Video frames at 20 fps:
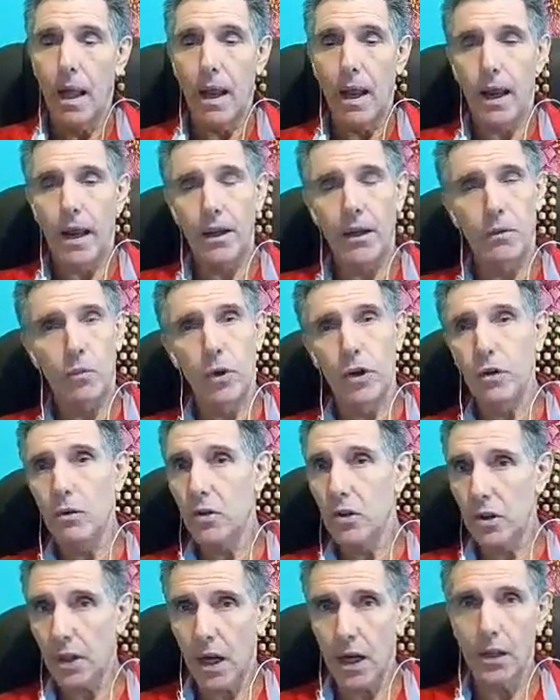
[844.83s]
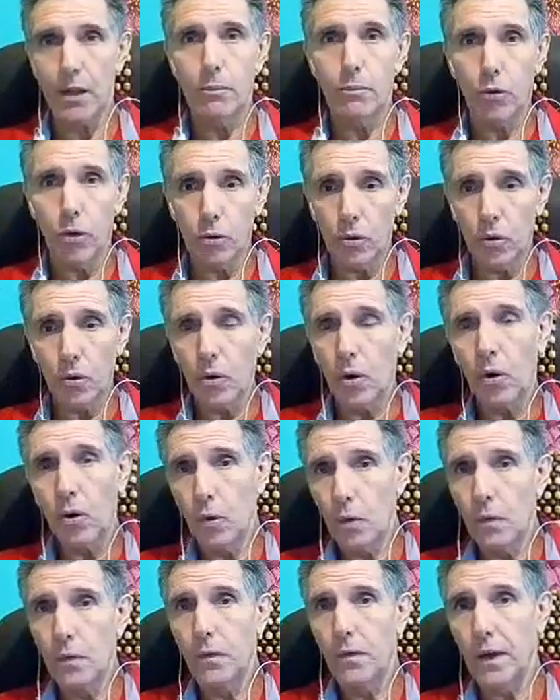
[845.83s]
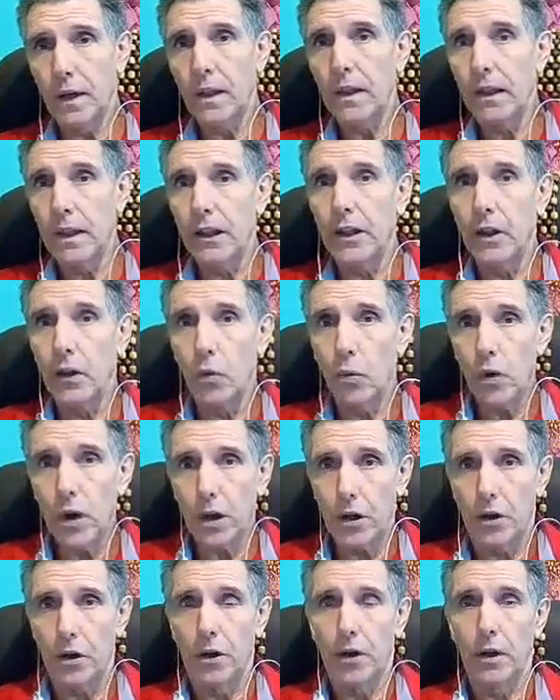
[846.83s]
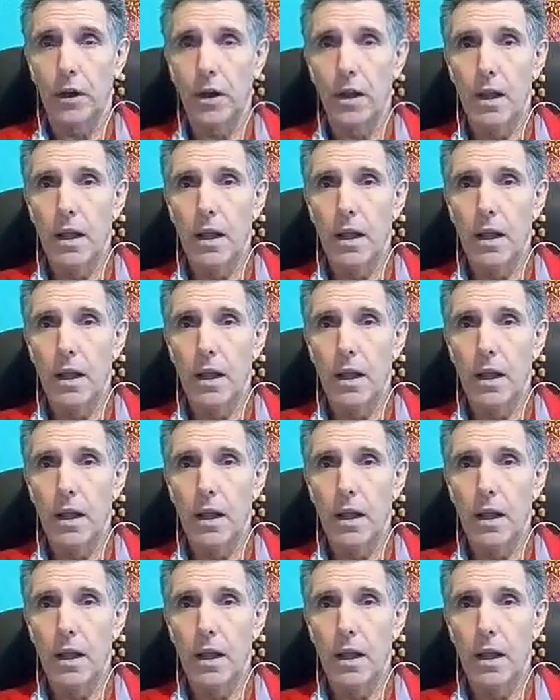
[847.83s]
And when you start the protocol, you feel a little weird.